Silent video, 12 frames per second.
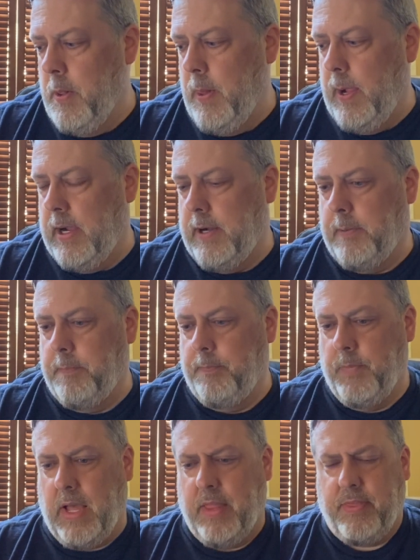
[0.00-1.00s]

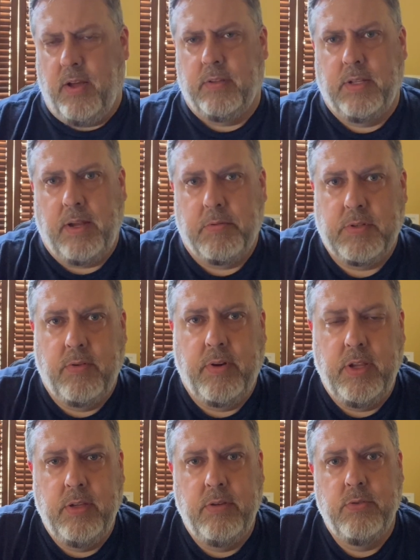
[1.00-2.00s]
I thought that I was going
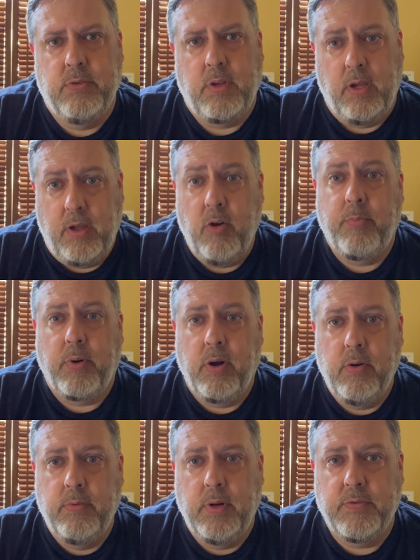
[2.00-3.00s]
to use a
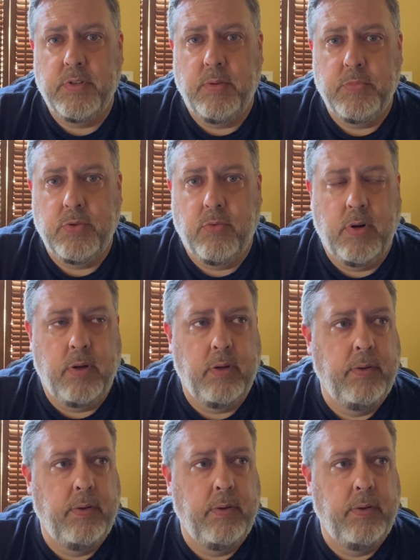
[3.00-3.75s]
GoPro of some sort.